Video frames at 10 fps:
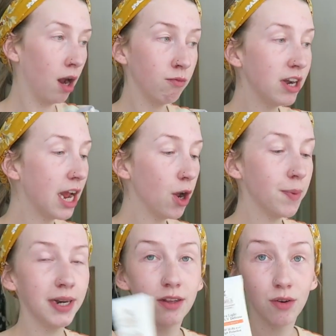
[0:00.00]
I'm really
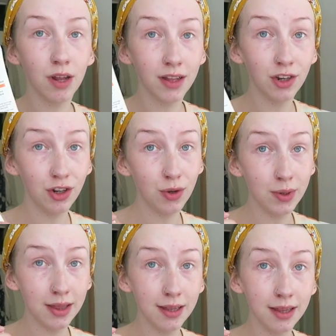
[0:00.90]
hoping it's got nothing to do
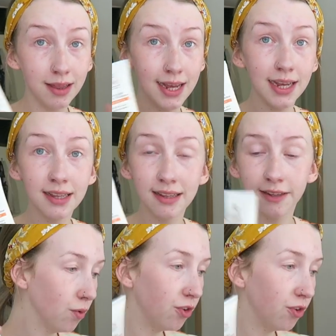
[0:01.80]
with this,